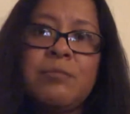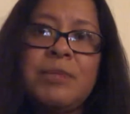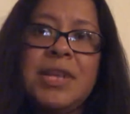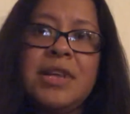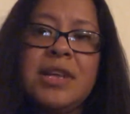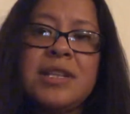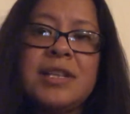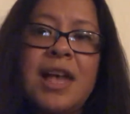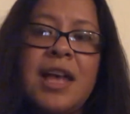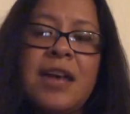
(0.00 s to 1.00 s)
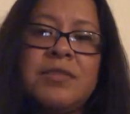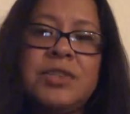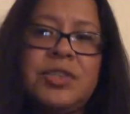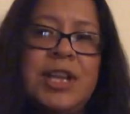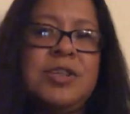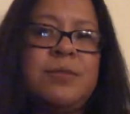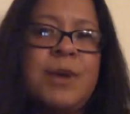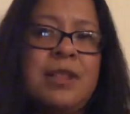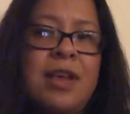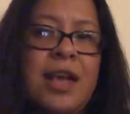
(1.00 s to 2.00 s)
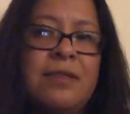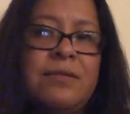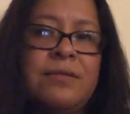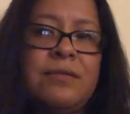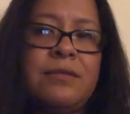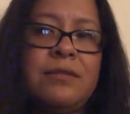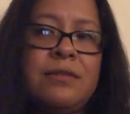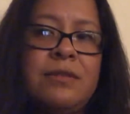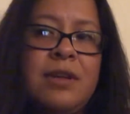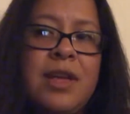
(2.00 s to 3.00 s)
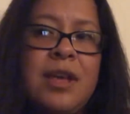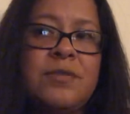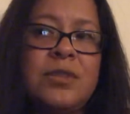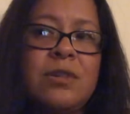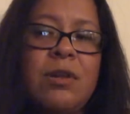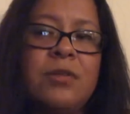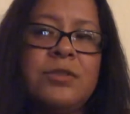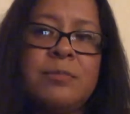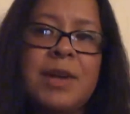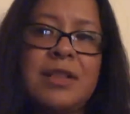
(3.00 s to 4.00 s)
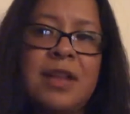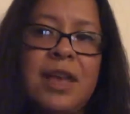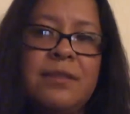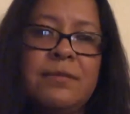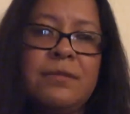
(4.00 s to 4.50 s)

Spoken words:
because I have to change my life. I have to alter my life.